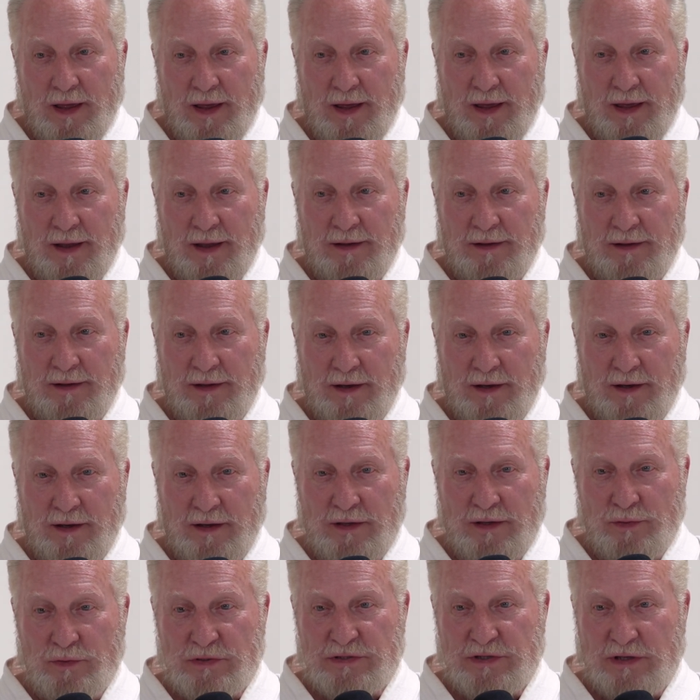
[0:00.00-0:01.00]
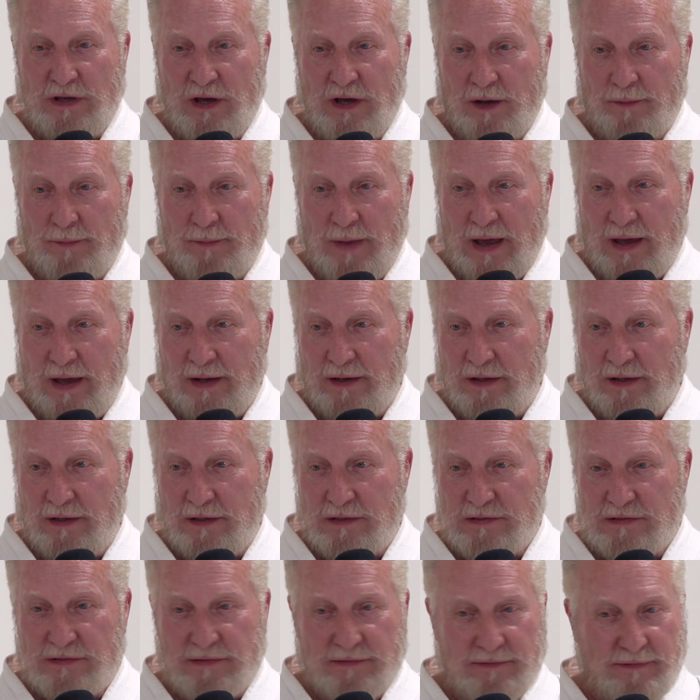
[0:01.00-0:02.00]
And he was a young man in
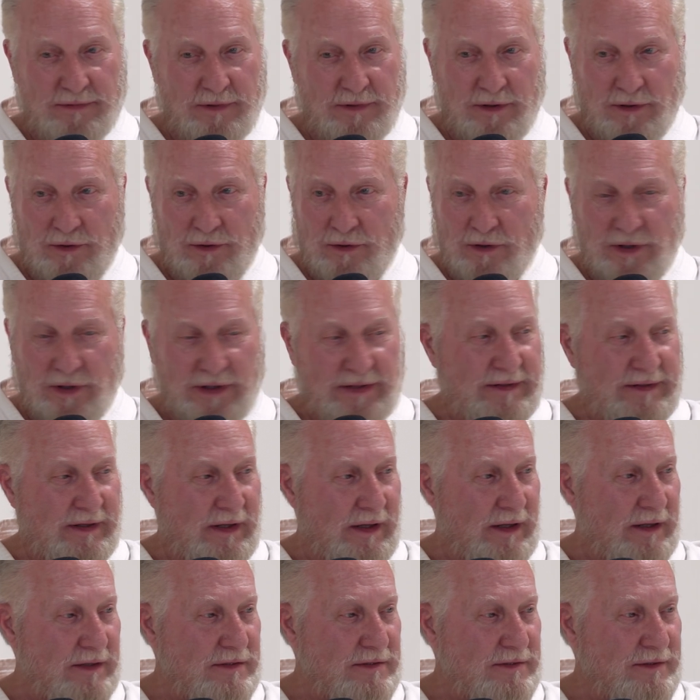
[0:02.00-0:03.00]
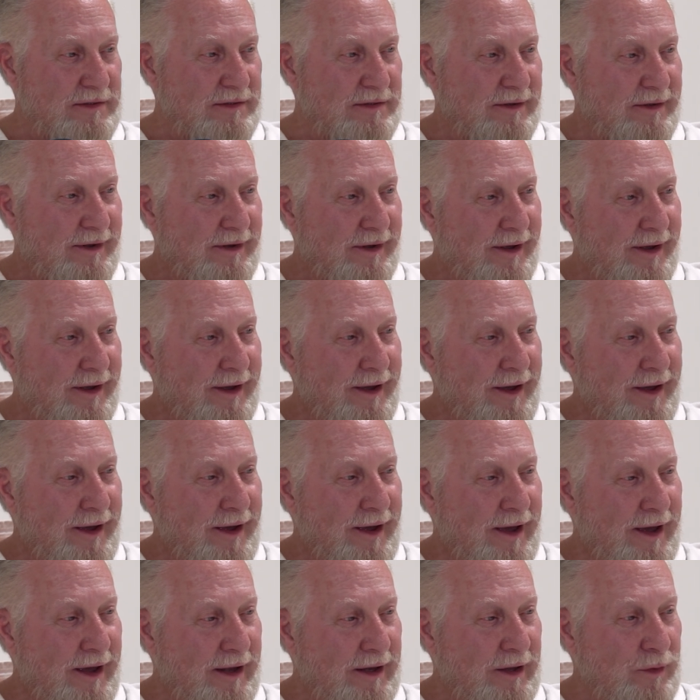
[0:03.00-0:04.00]
his early teens,
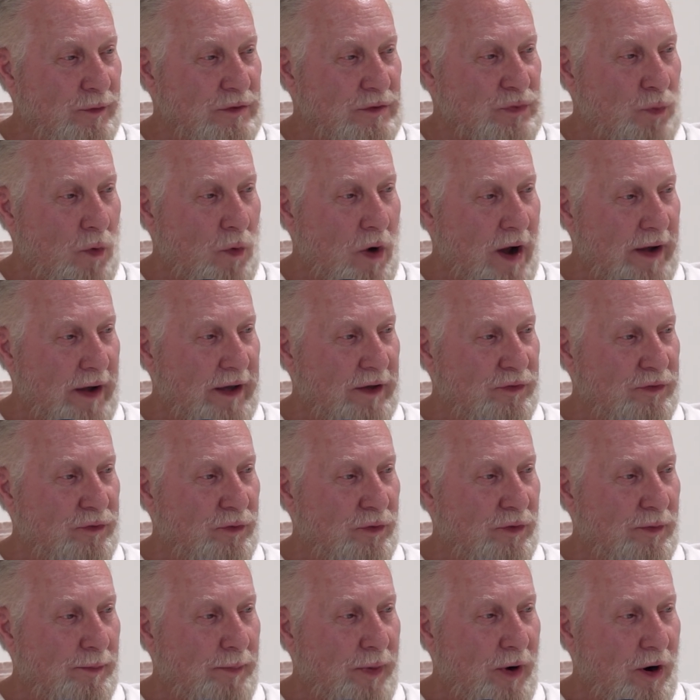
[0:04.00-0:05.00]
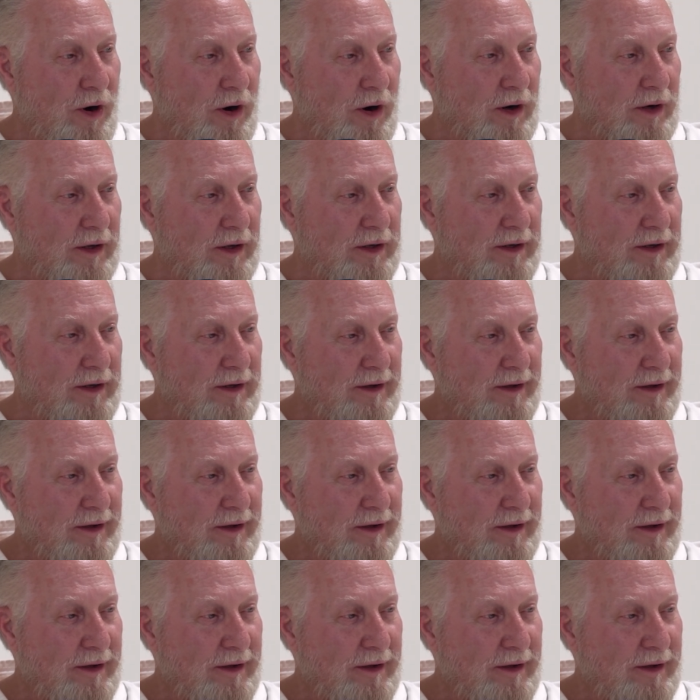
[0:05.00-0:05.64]
and he was walking through the park,